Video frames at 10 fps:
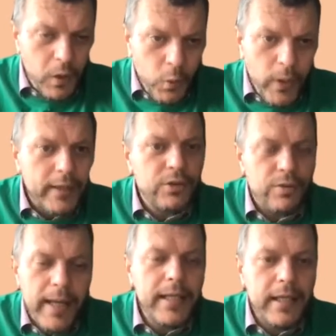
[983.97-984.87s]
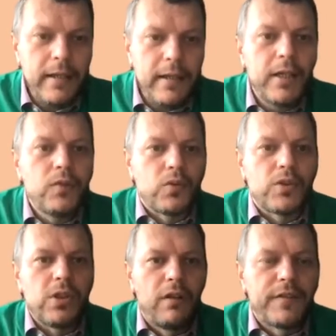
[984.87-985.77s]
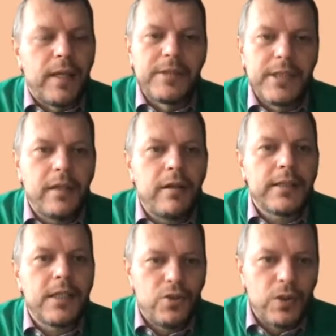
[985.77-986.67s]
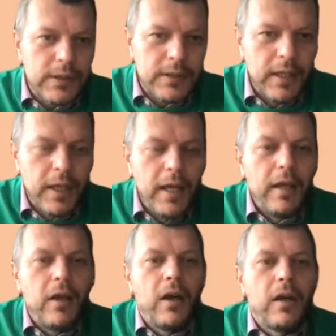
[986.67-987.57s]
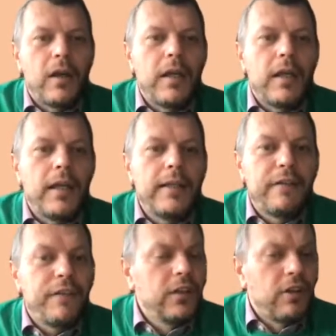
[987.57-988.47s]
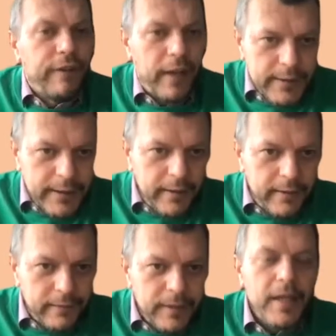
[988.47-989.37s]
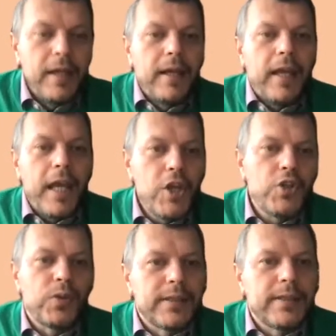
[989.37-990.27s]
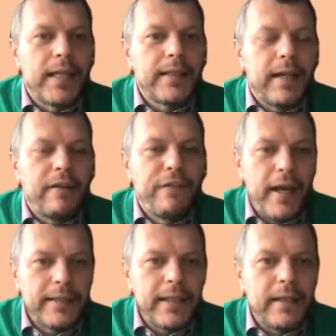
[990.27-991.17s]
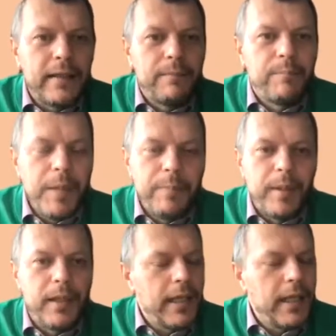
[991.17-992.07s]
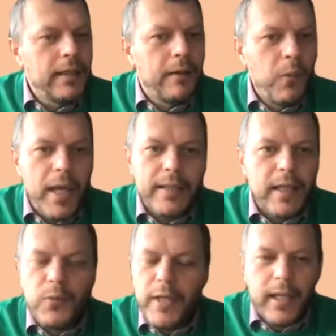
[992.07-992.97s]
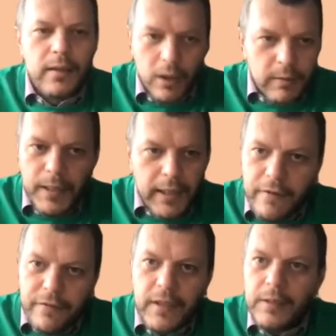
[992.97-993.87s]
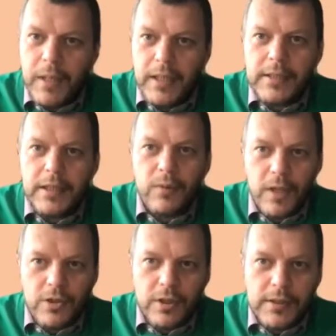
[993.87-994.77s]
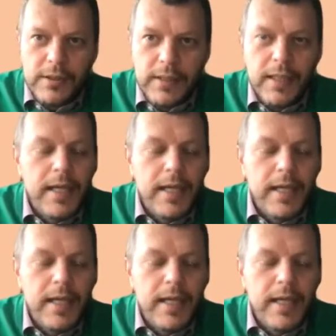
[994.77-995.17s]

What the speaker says: We are trying here to solve some serious issues in the field of healthcare, issues that are affecting people in a way that we cannot believe in many situations,